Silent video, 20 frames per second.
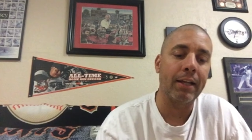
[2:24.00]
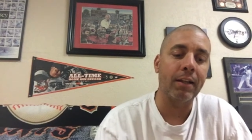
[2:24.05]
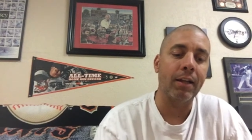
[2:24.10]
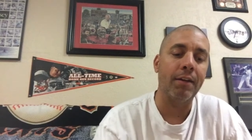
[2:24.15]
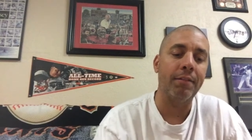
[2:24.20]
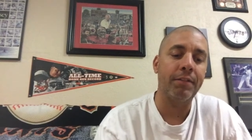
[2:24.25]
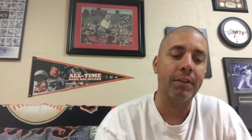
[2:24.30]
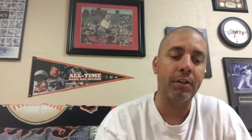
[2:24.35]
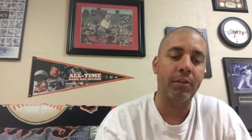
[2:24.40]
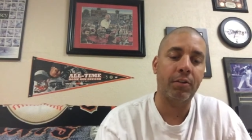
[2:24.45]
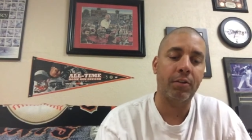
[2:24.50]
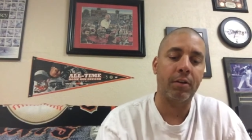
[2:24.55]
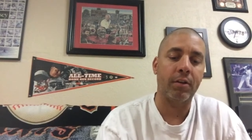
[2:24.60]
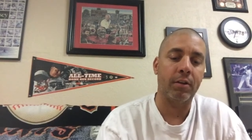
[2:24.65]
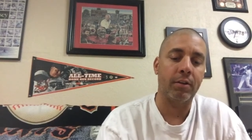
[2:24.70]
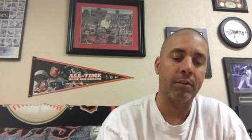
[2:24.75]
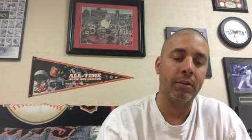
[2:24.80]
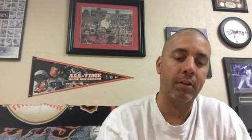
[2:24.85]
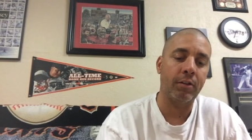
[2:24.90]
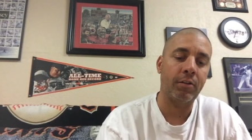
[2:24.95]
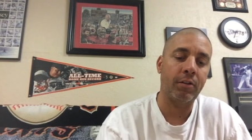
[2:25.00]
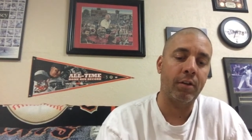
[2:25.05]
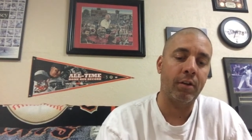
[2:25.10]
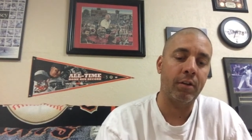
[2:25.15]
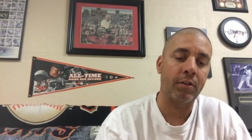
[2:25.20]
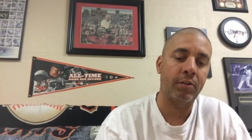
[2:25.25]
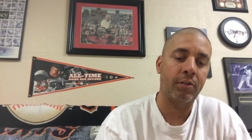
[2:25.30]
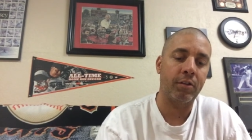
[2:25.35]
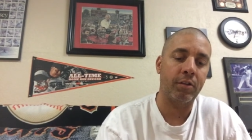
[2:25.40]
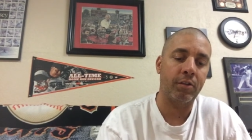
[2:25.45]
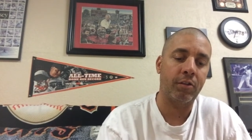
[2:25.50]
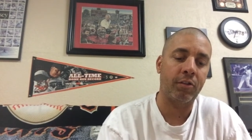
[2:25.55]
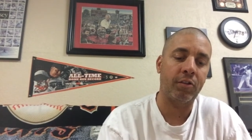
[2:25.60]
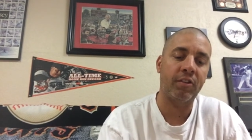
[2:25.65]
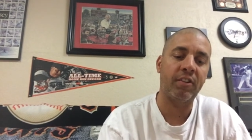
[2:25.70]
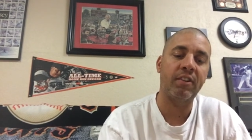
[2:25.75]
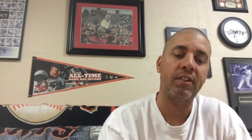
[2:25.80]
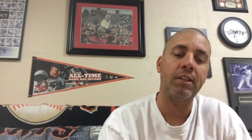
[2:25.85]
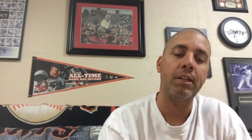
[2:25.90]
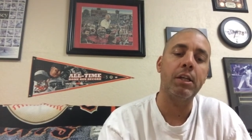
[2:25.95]
love this card. This card's just
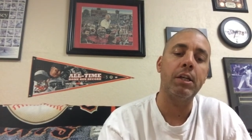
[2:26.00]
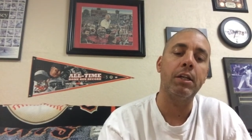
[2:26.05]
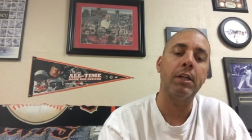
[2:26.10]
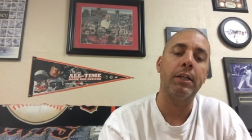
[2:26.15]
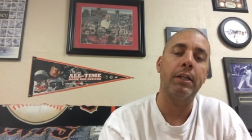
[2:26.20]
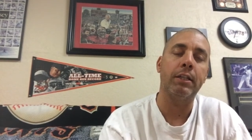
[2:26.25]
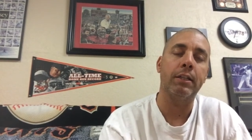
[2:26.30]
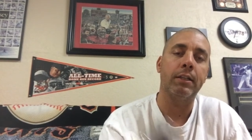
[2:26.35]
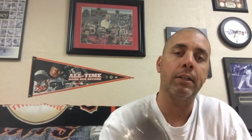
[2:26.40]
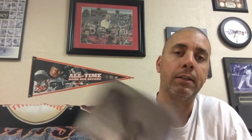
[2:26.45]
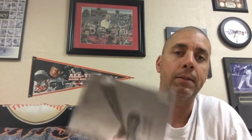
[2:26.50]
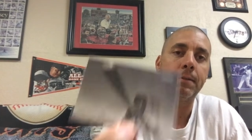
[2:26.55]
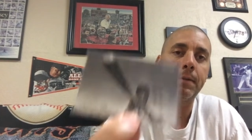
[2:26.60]
stunning.